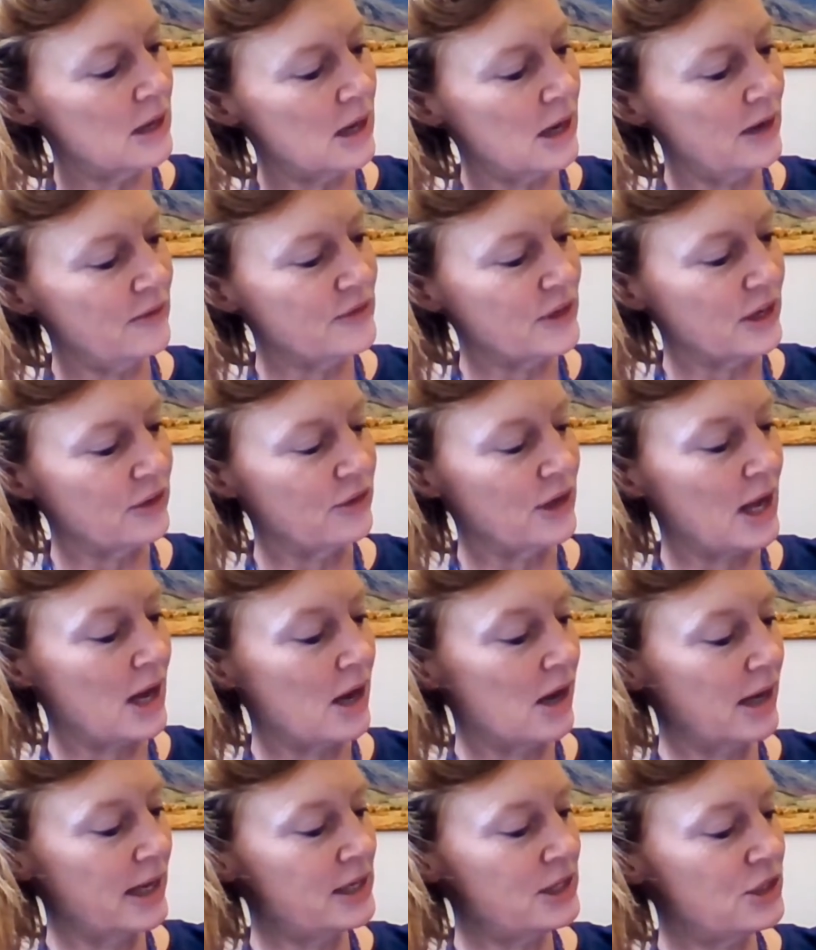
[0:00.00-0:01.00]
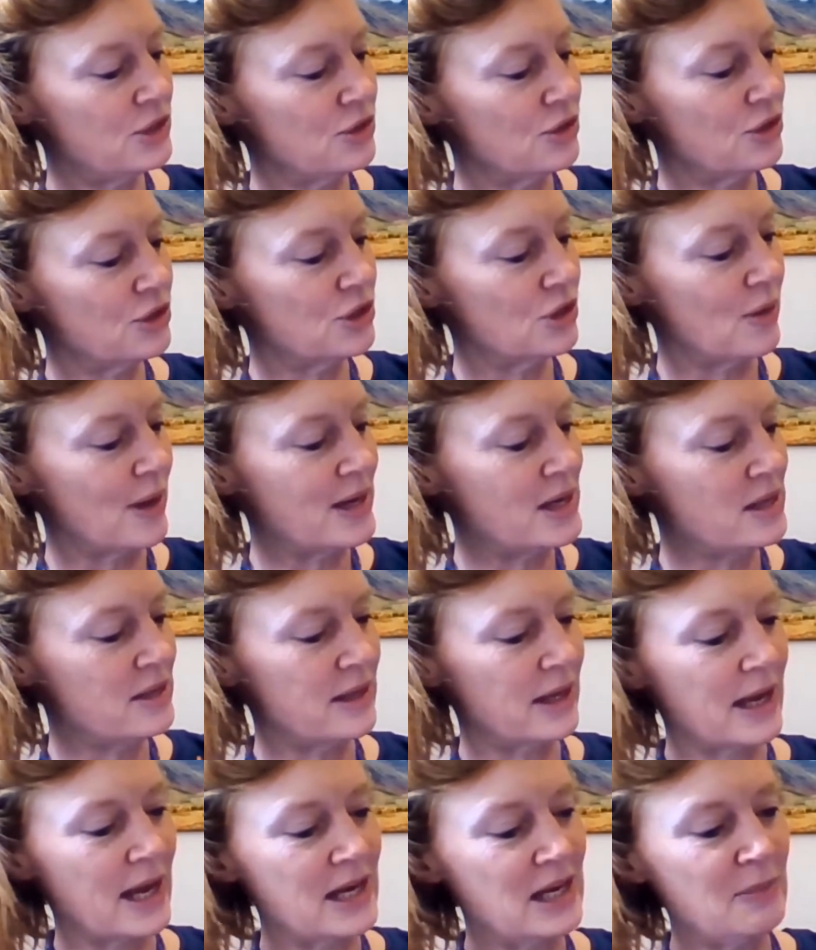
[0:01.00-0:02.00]
I've done lines, you could do
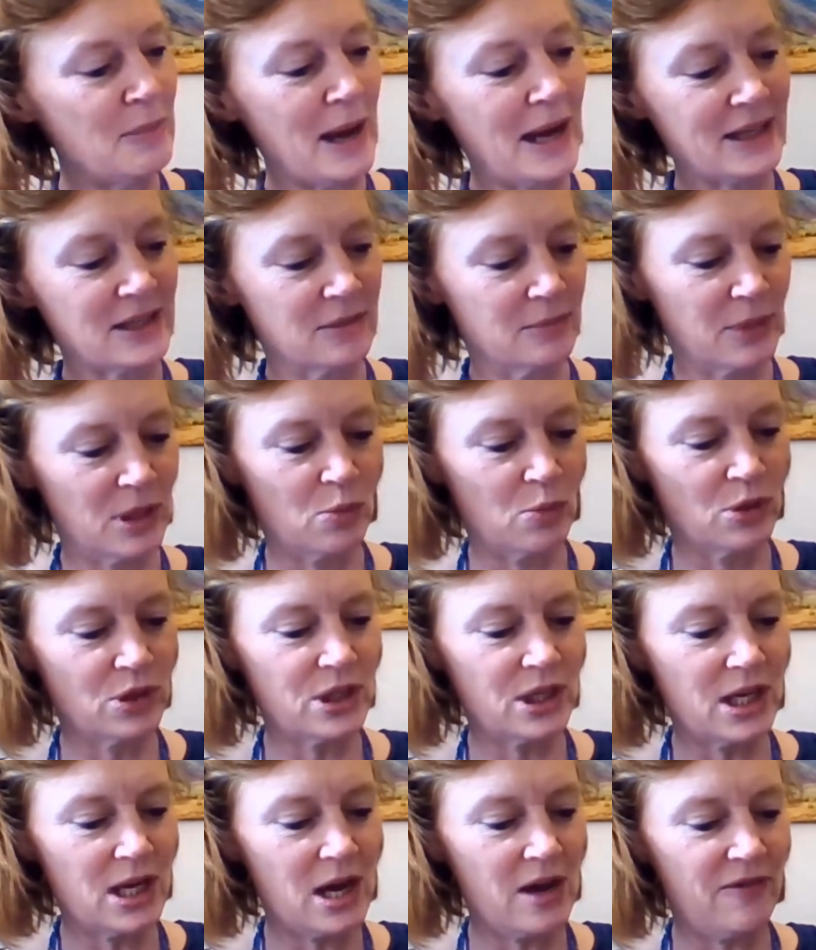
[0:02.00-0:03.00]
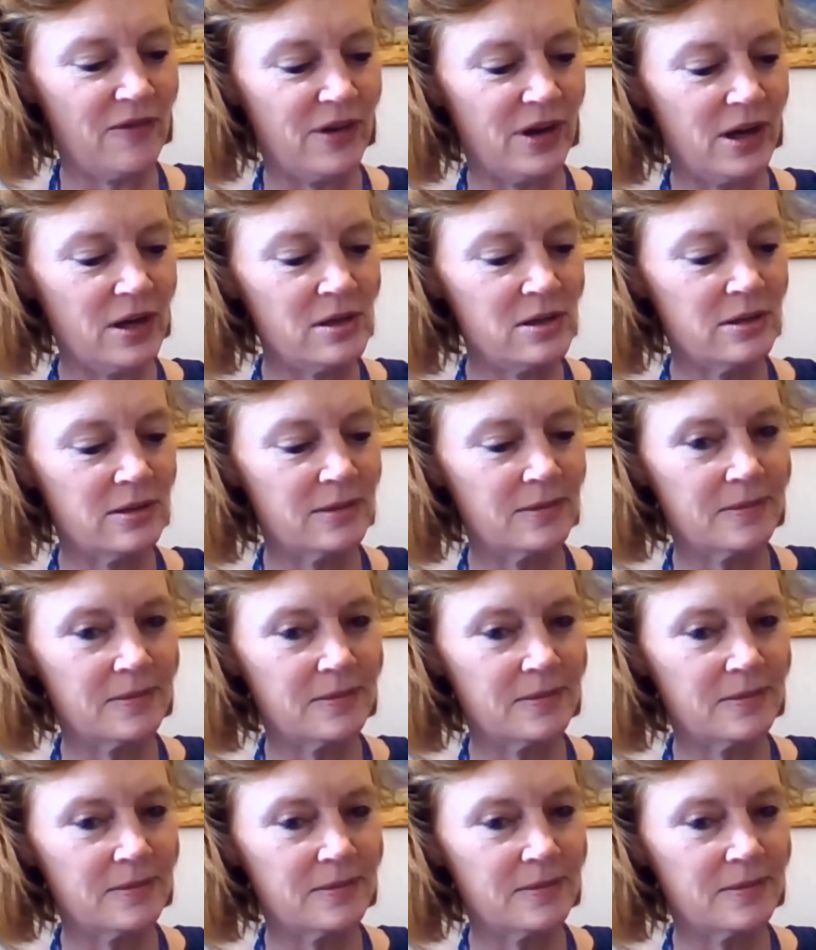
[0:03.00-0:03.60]
anything, any pattern, but you want to cover